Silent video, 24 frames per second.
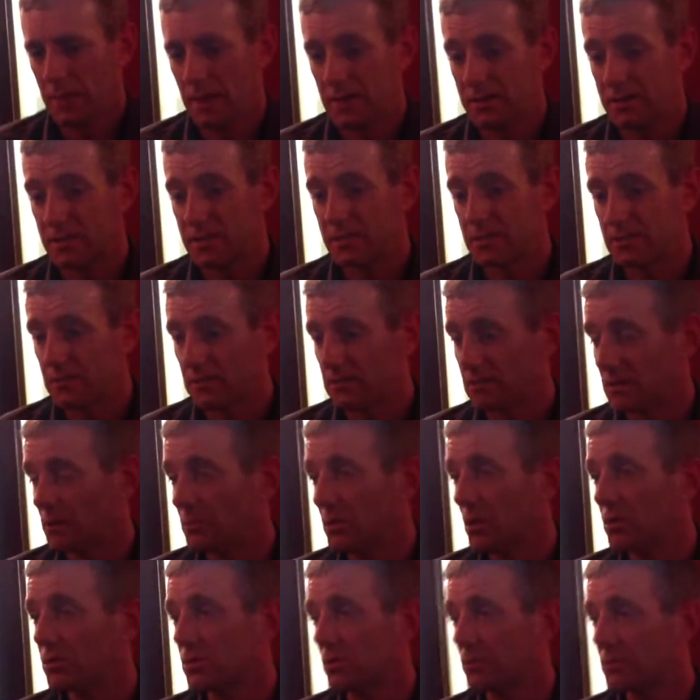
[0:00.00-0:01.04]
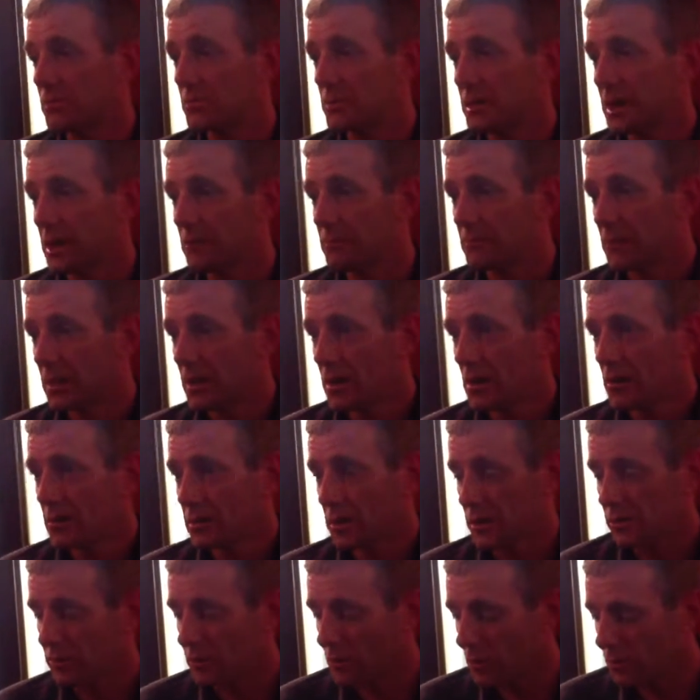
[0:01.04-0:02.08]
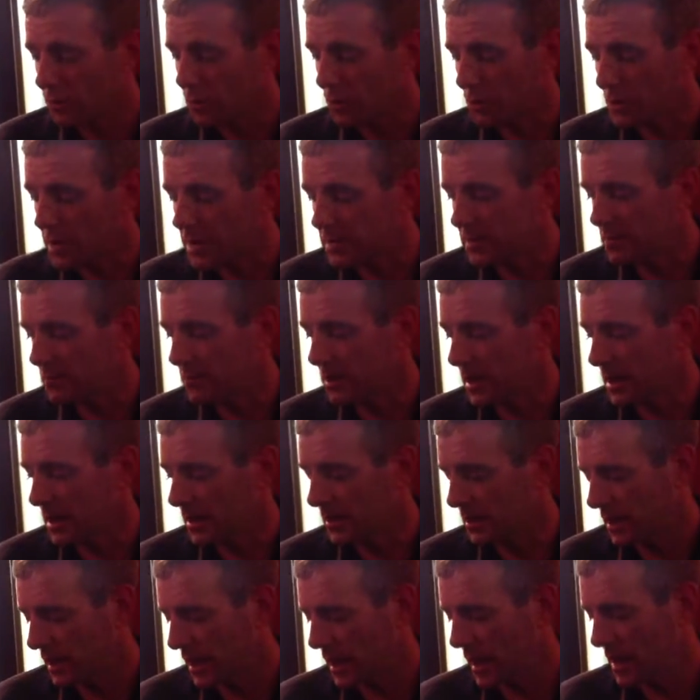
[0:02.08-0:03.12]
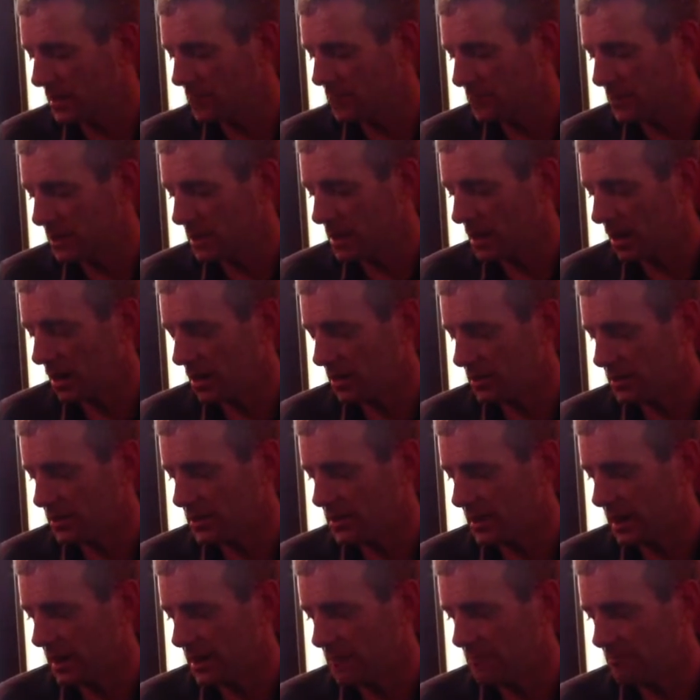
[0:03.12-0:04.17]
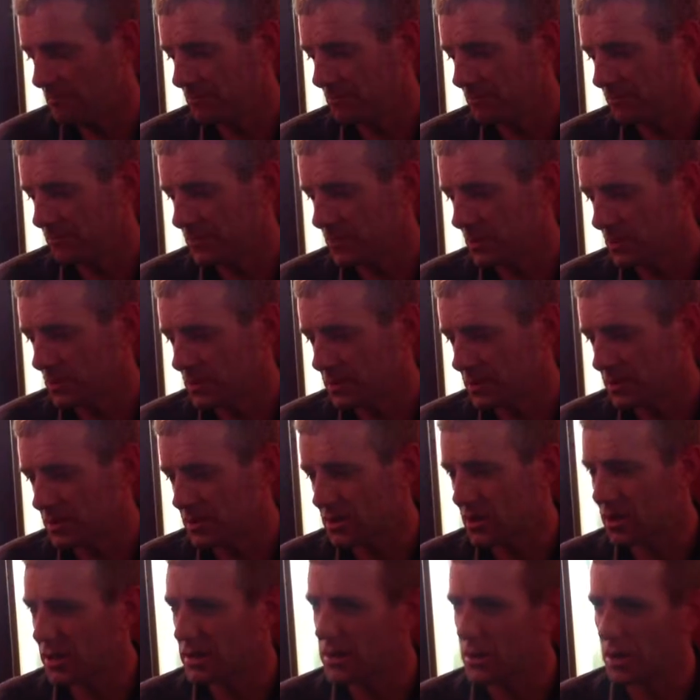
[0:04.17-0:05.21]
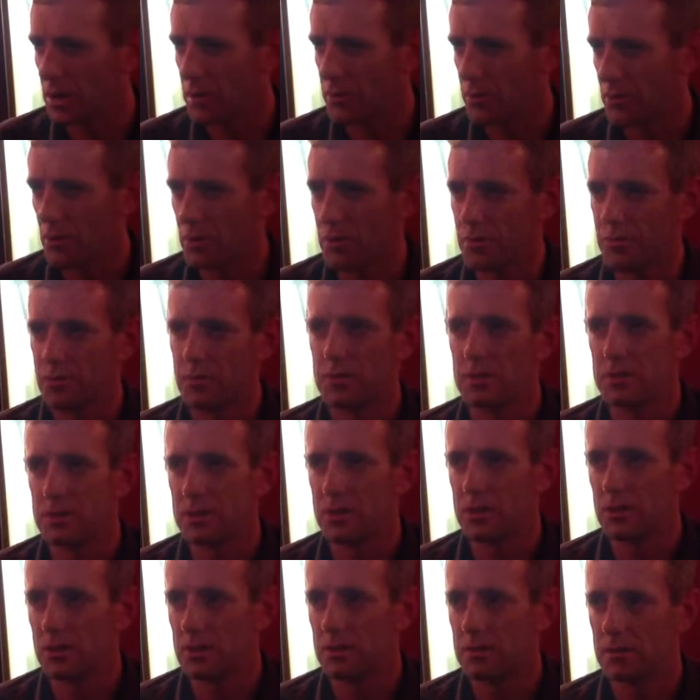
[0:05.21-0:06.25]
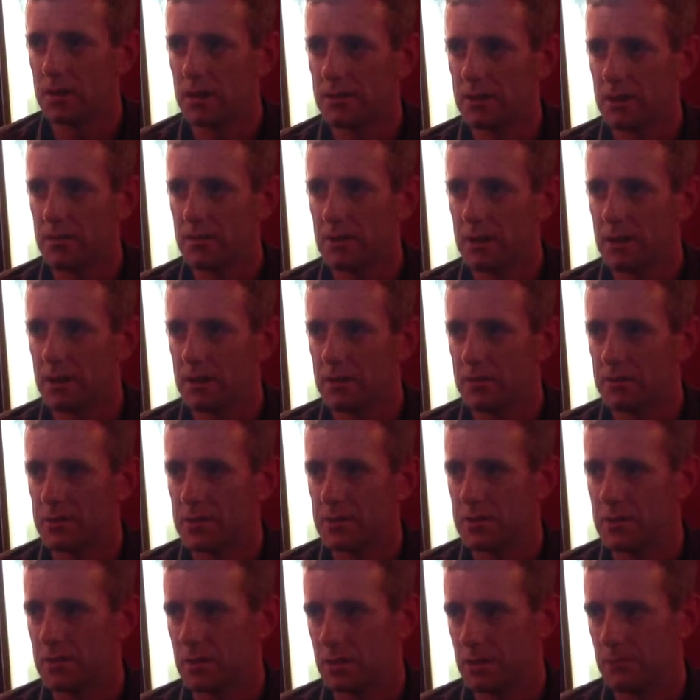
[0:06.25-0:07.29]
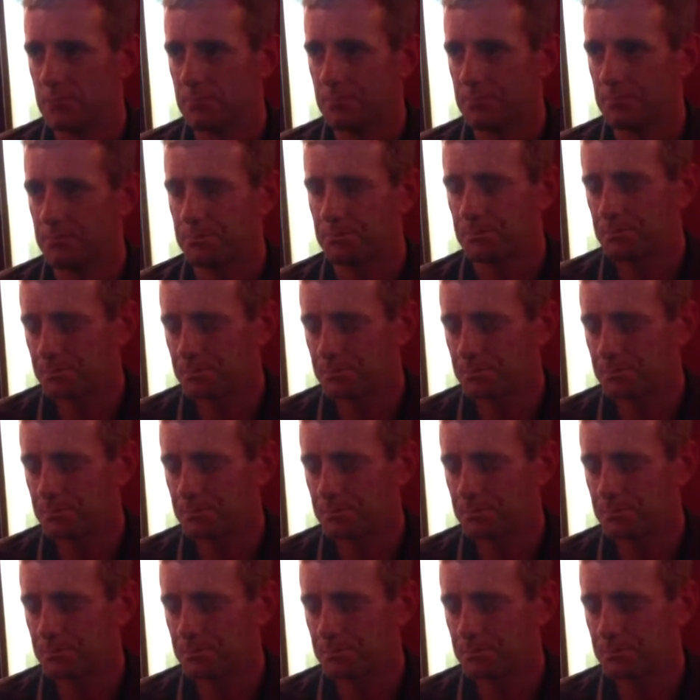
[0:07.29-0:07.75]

It's it, it won't come to me now. The, the, reason being um, because um, there was a style called Northern Soul. Have you ever heard of this style? No.